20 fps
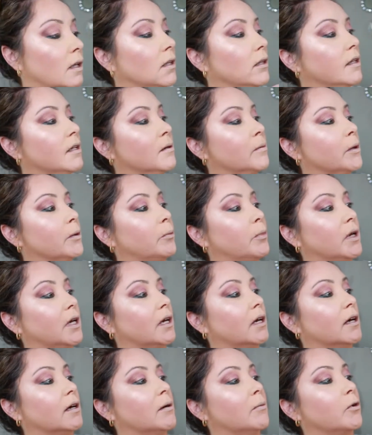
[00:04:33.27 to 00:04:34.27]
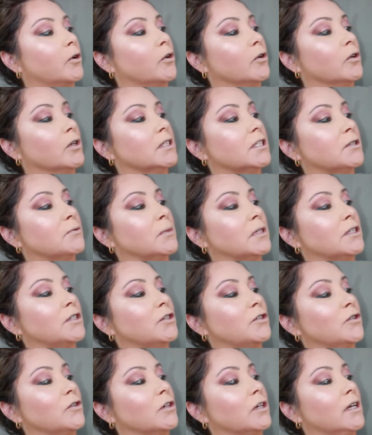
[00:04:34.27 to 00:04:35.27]
Then I'm going to pick up
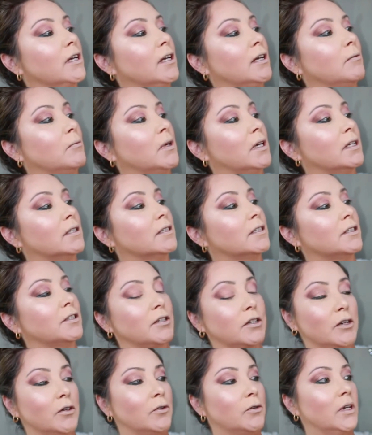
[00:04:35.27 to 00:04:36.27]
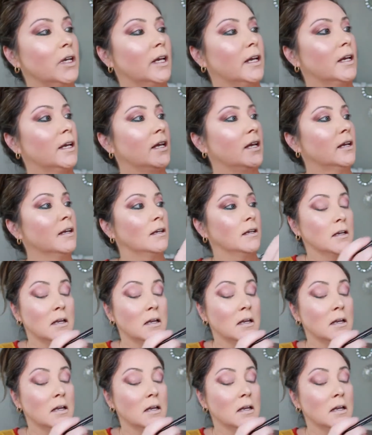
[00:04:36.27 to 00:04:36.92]
Christmas Dream and Snow Day